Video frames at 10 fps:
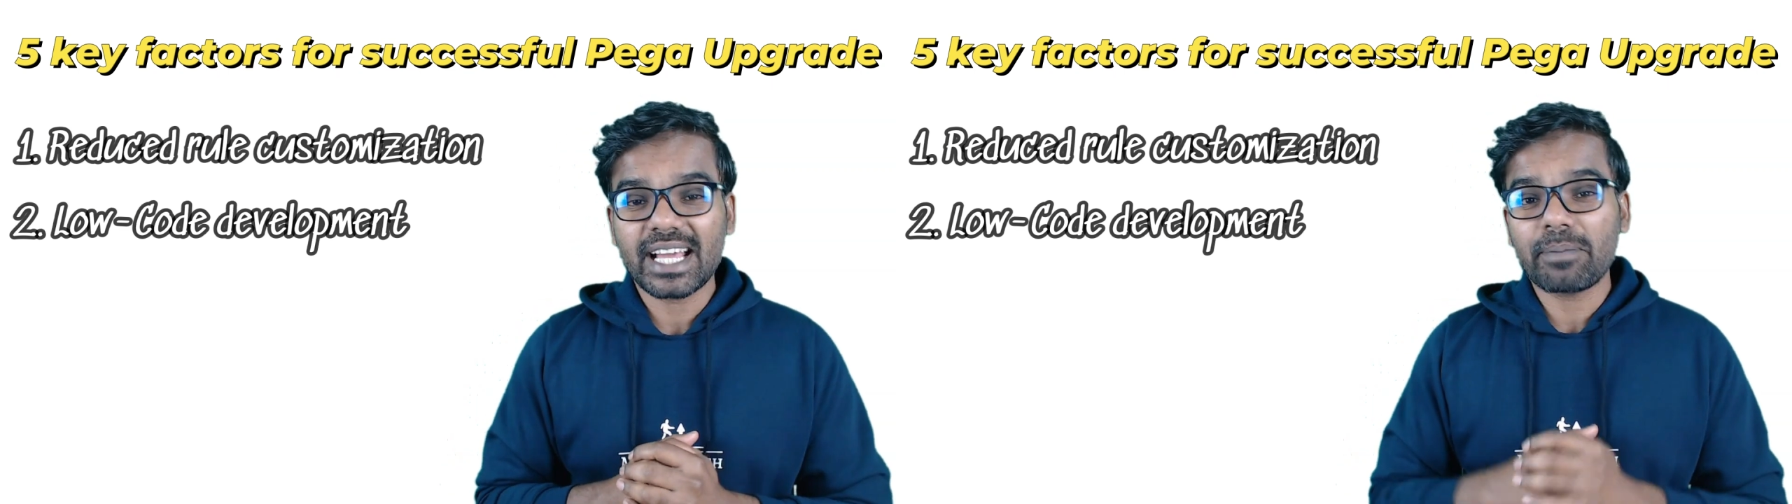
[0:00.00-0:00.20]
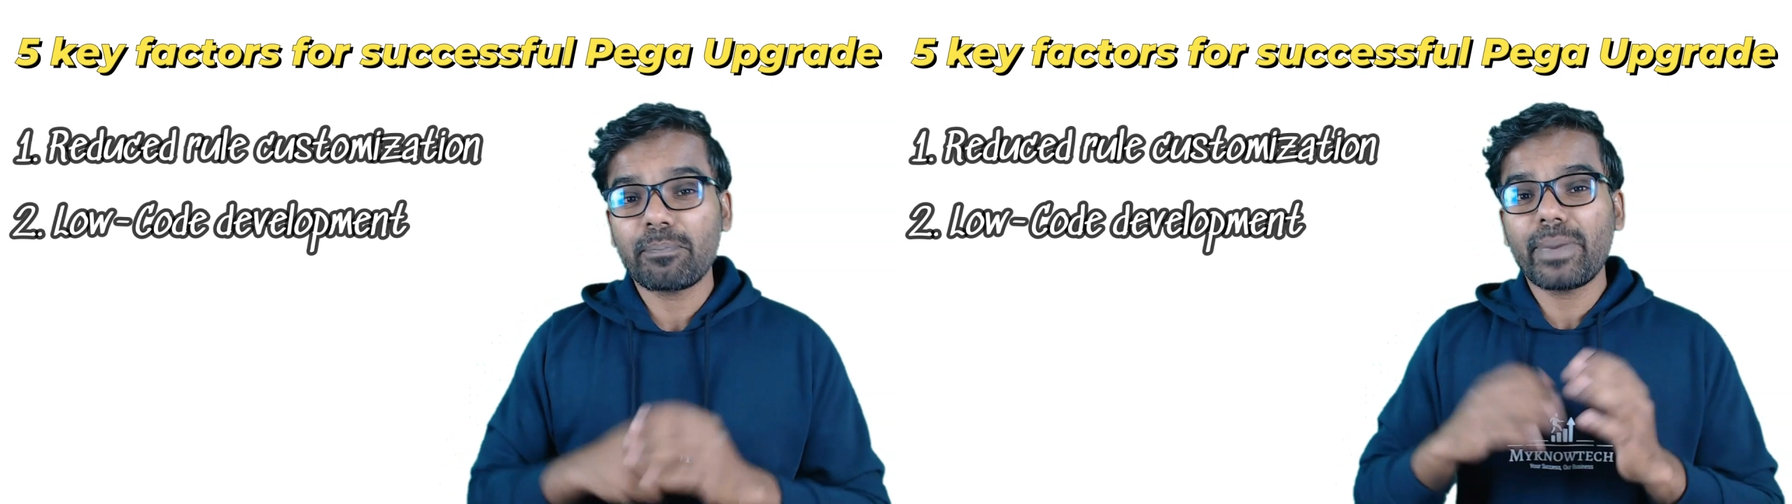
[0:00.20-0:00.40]

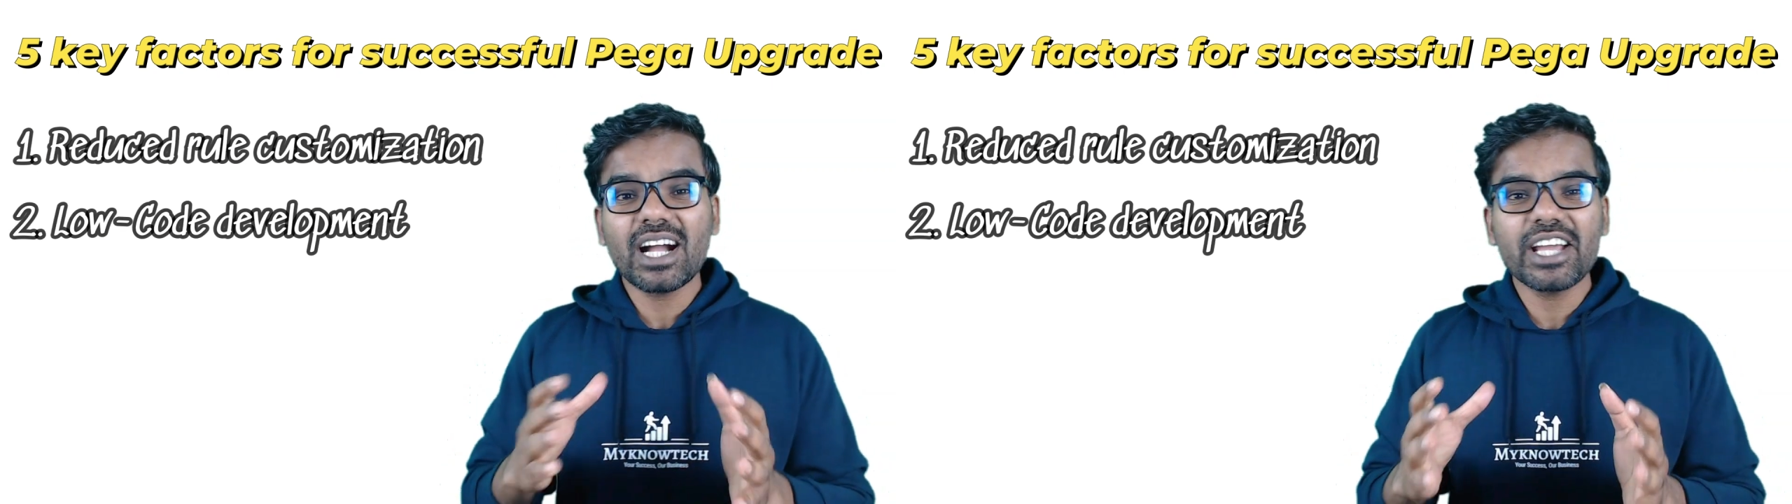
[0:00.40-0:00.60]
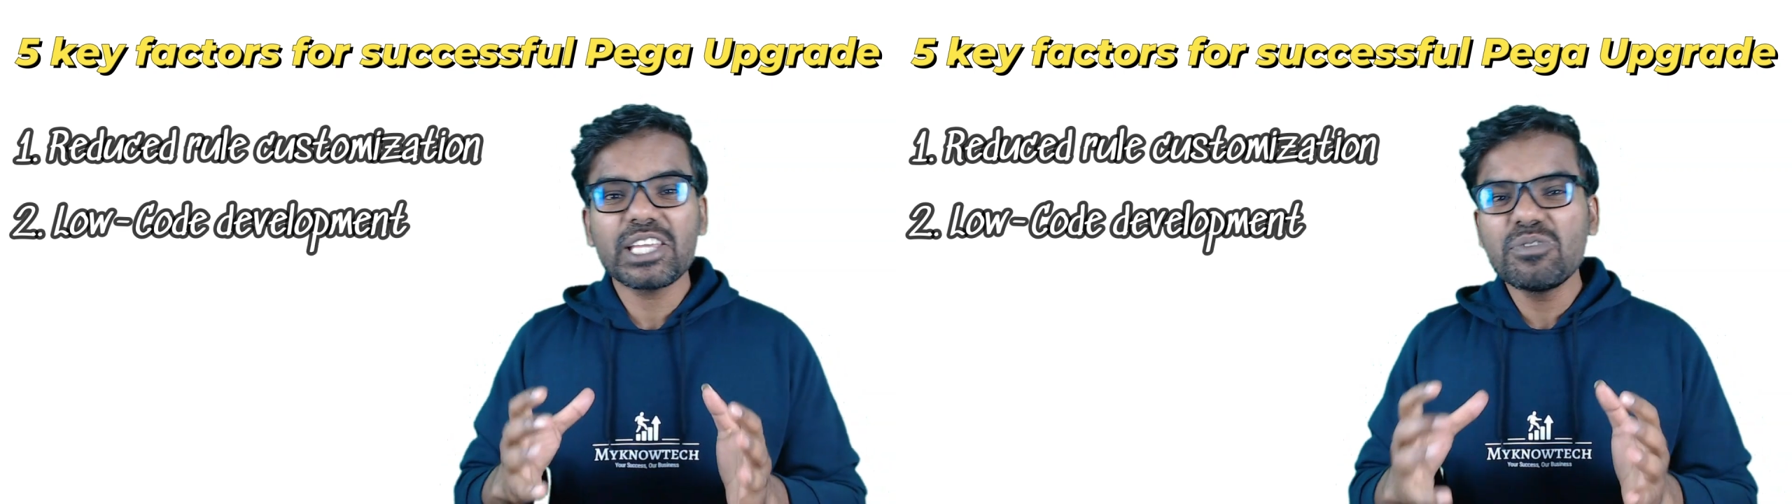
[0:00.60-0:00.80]
that
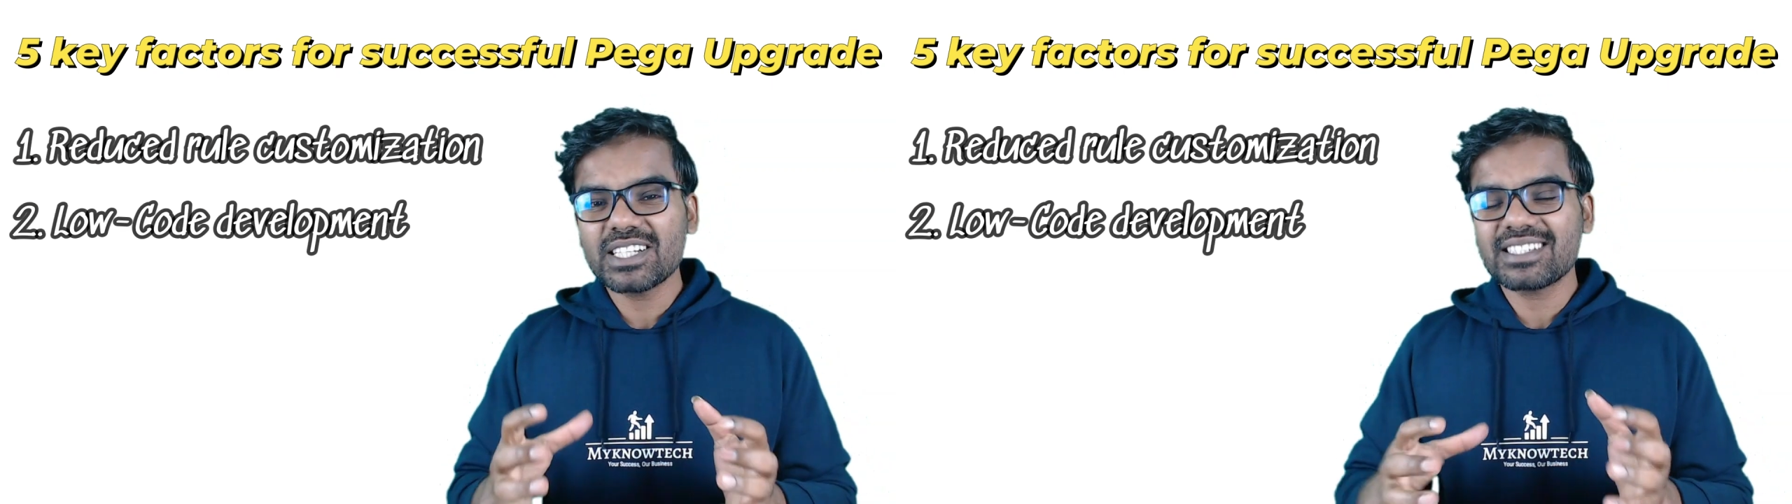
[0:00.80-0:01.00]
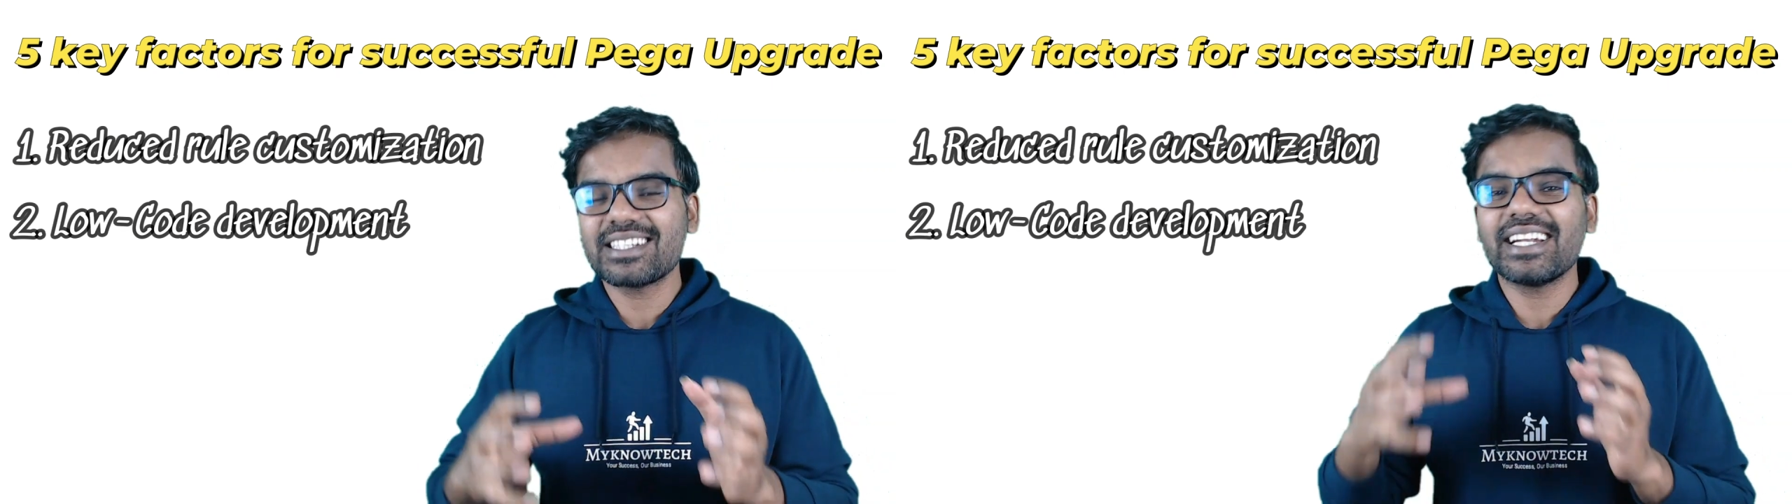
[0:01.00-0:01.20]
Pega
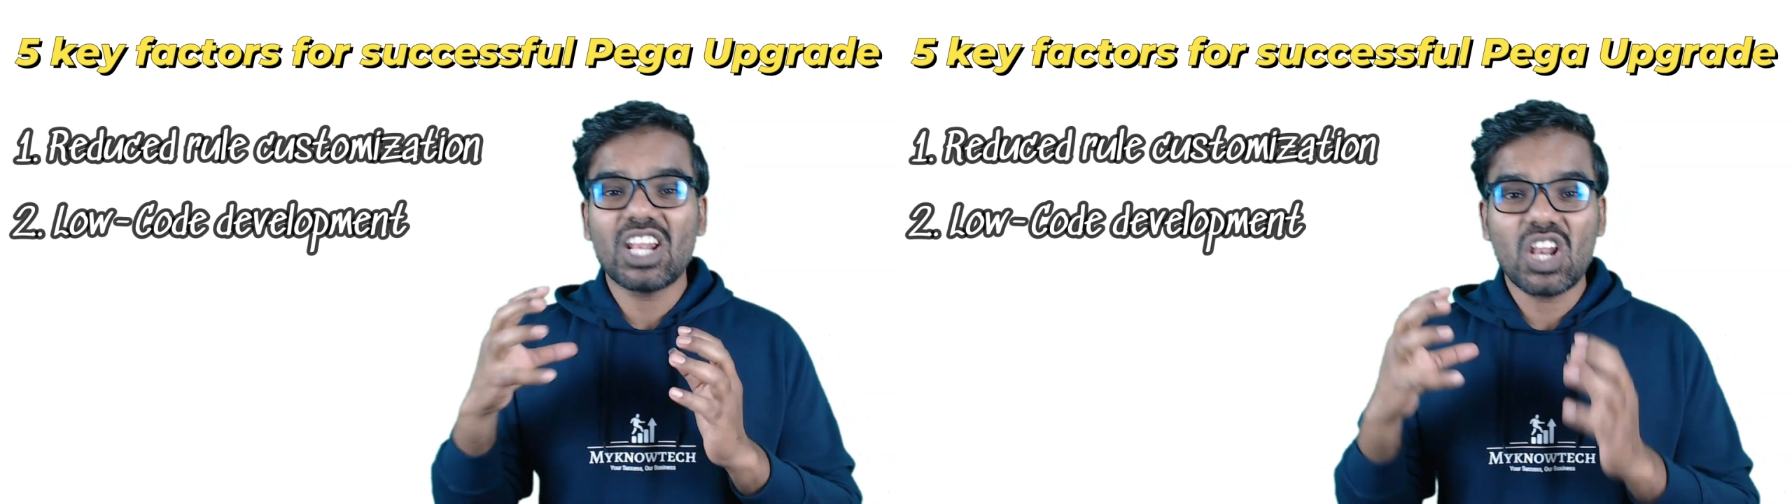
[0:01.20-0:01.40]
invested a